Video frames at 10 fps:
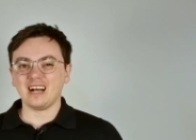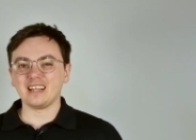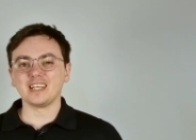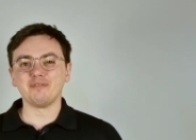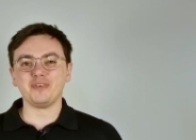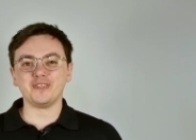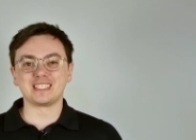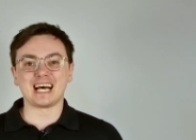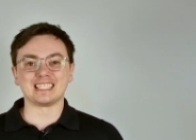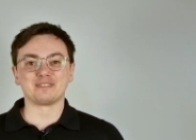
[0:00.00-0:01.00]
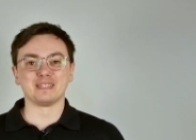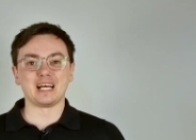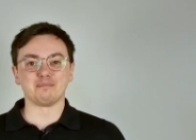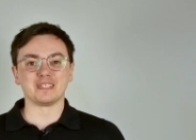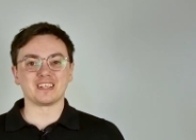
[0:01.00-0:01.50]
I think a few stats will
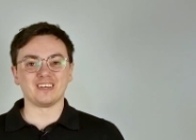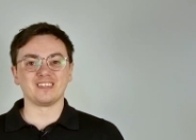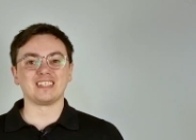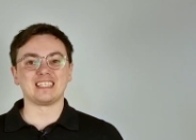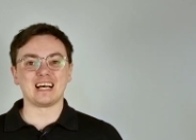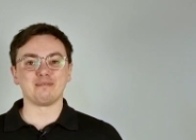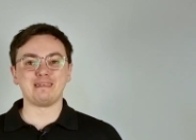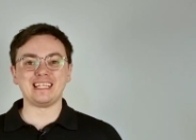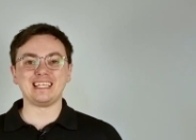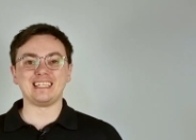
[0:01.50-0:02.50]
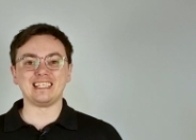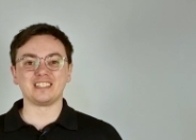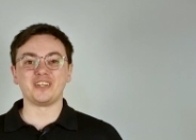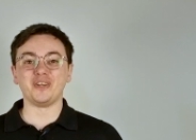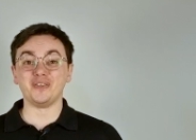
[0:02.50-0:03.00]
help us understand
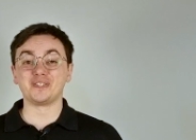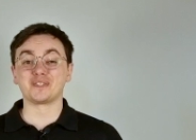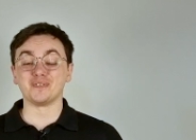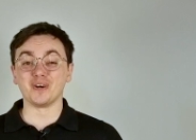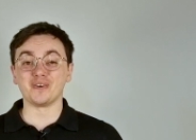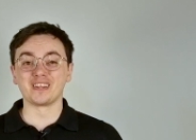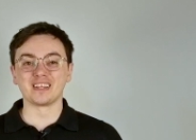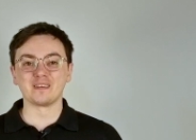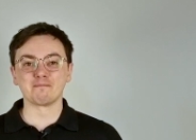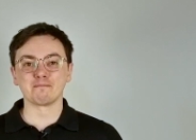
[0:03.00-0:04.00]
PDD's huge growth.